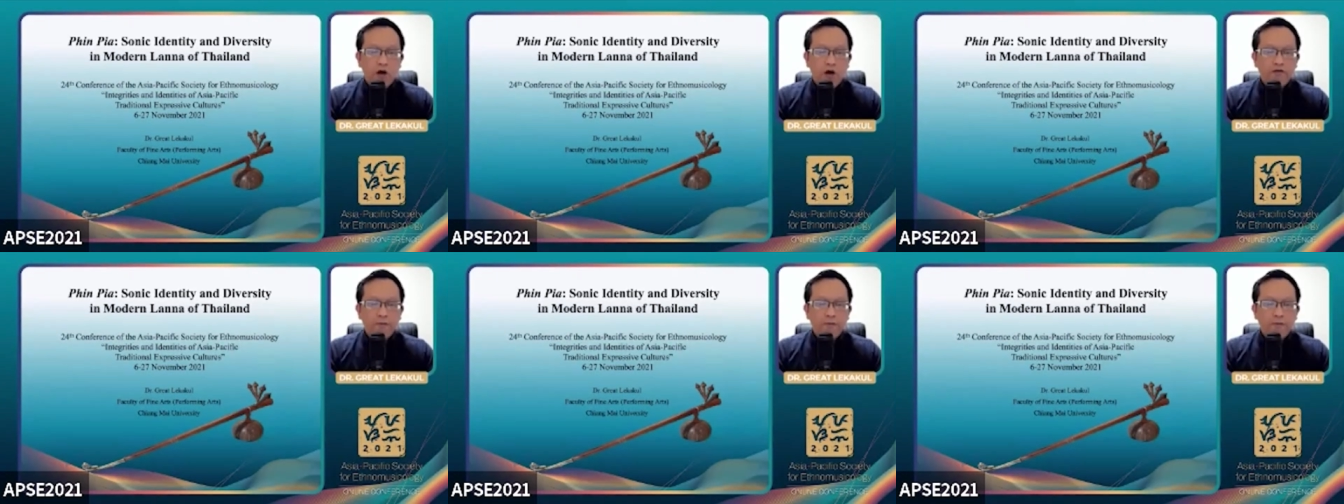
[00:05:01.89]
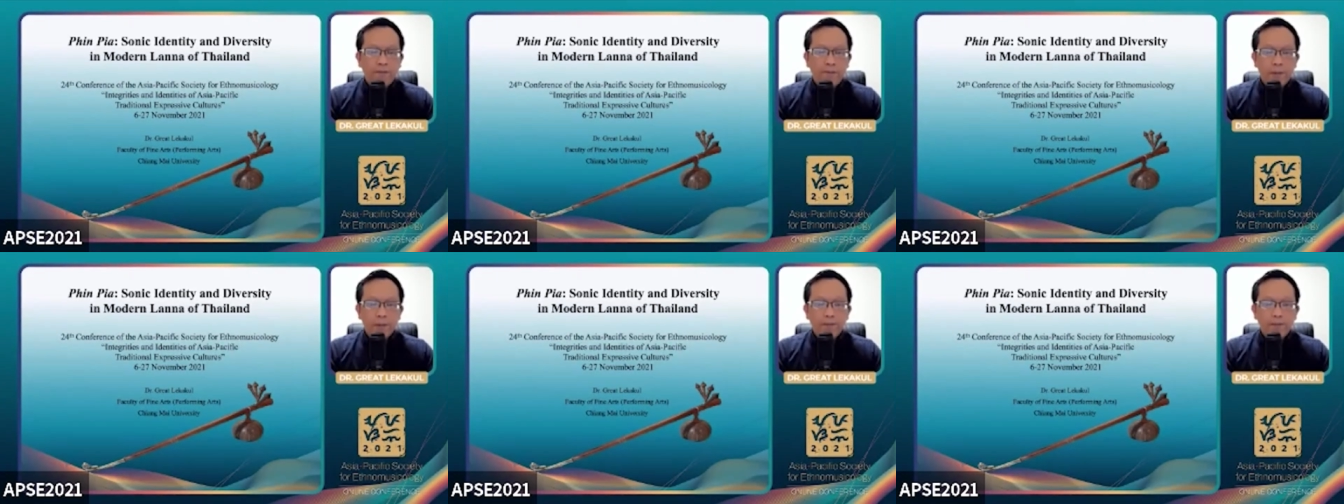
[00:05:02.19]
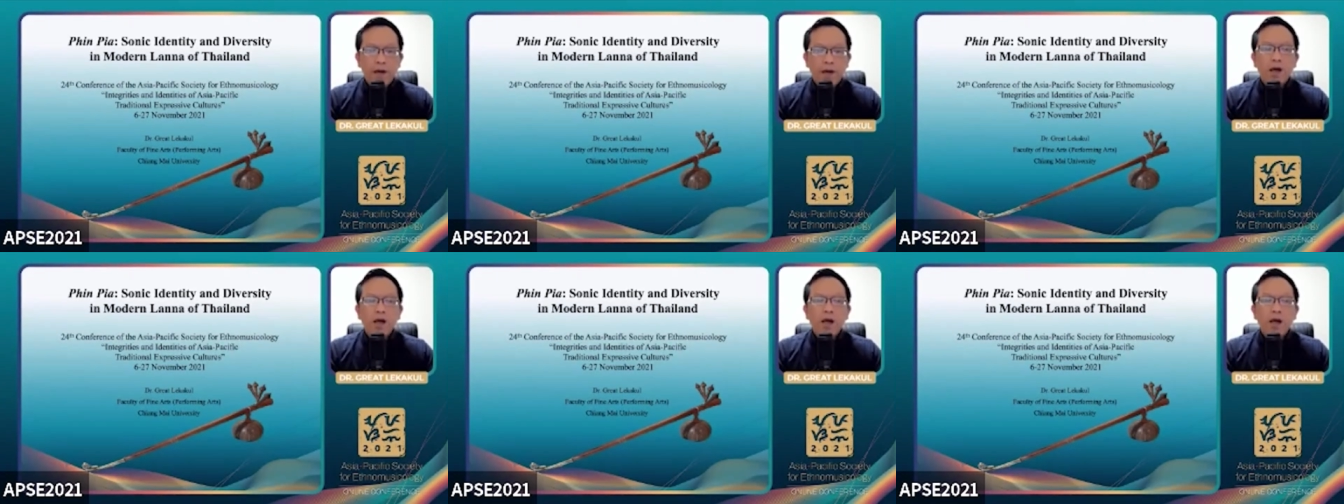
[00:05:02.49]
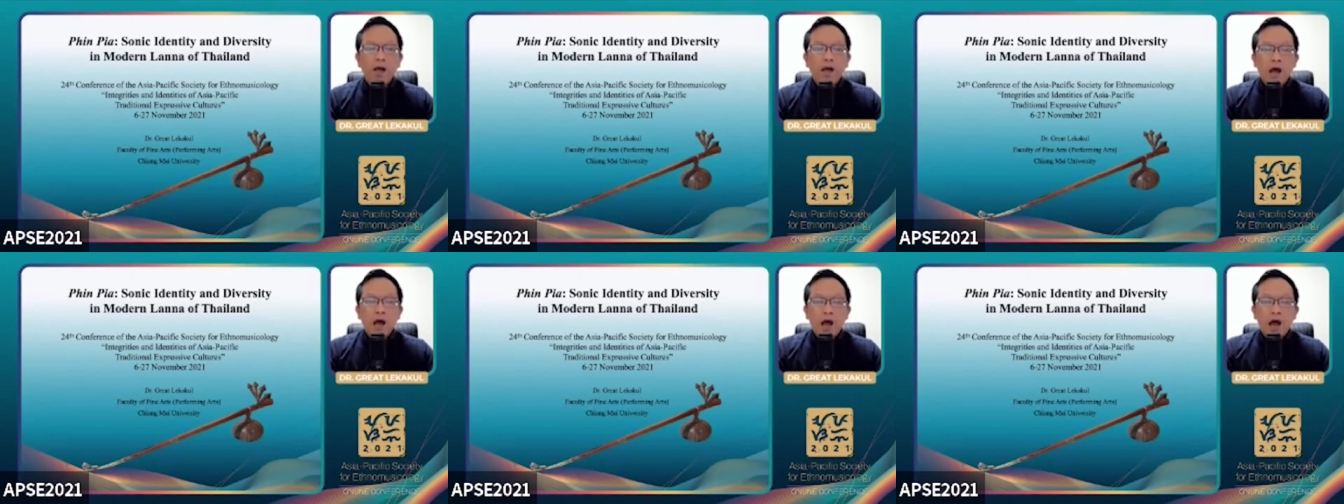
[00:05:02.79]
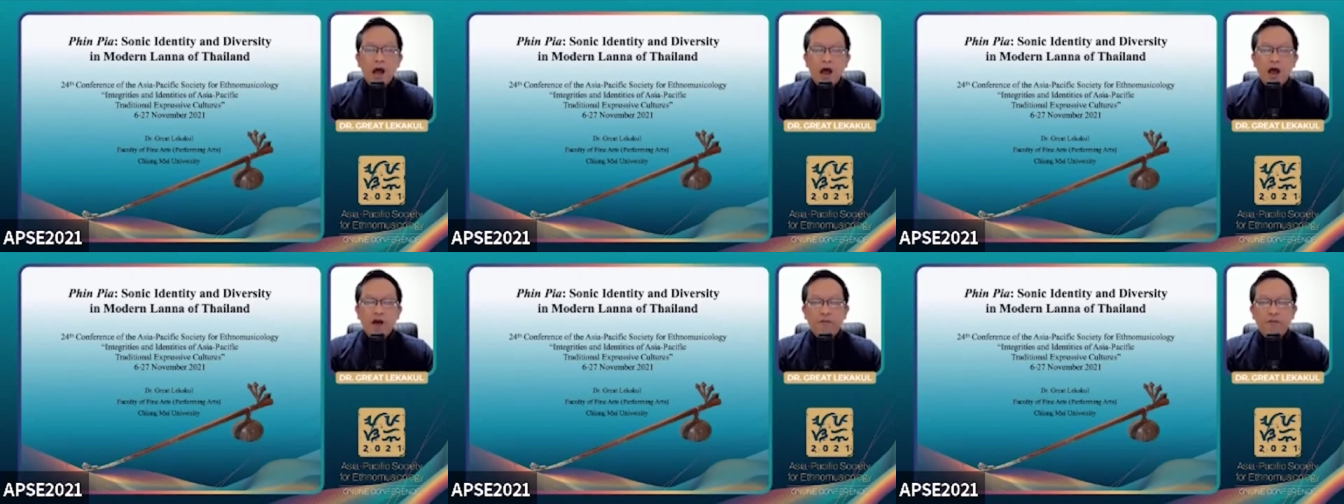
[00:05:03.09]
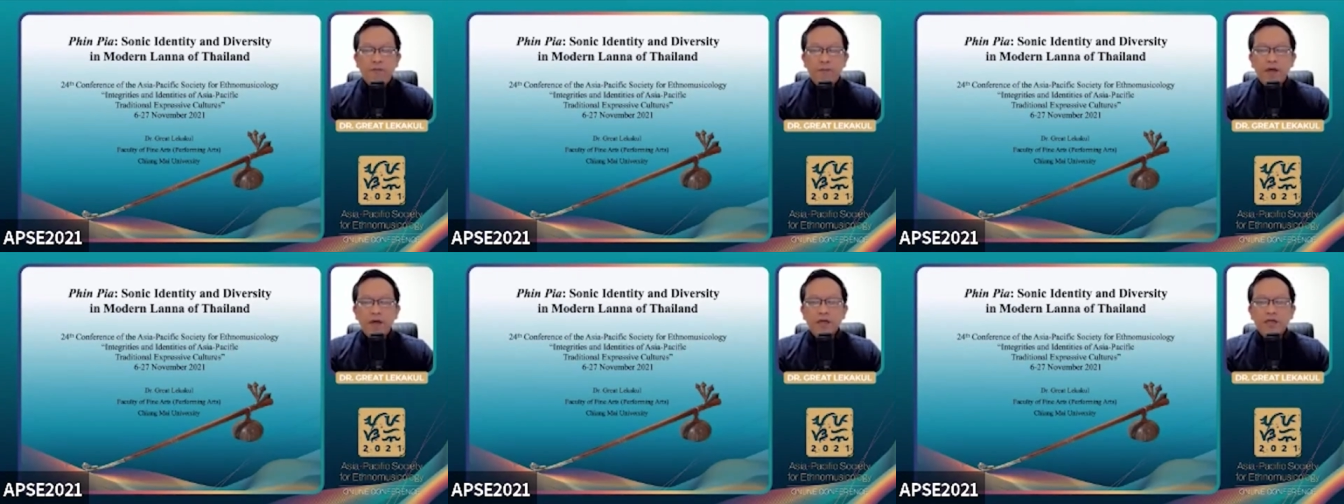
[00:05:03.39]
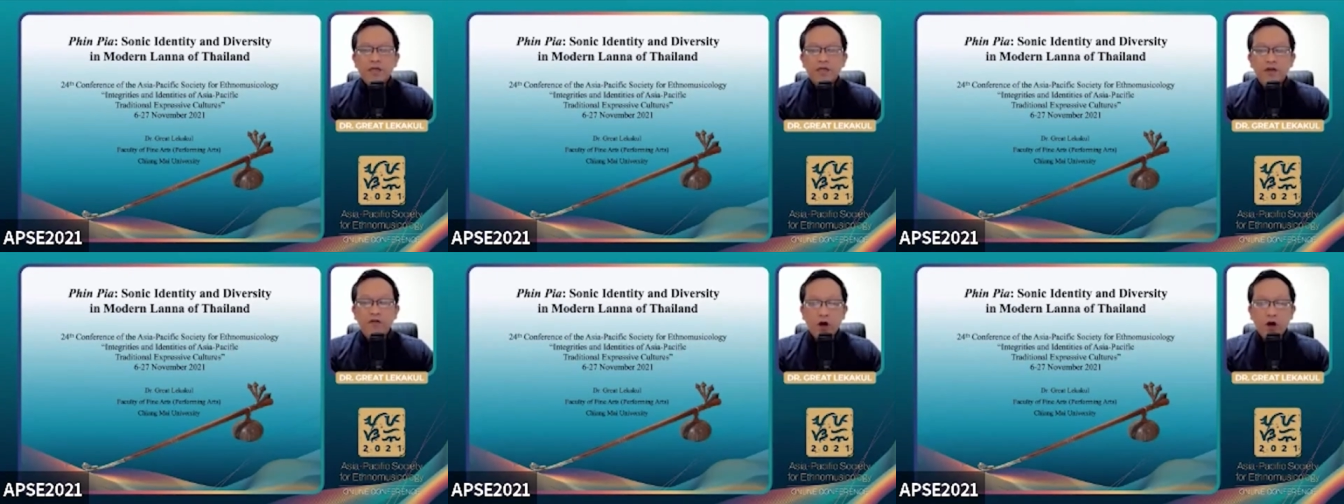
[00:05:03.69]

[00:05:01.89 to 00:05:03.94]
of Phin Pia have been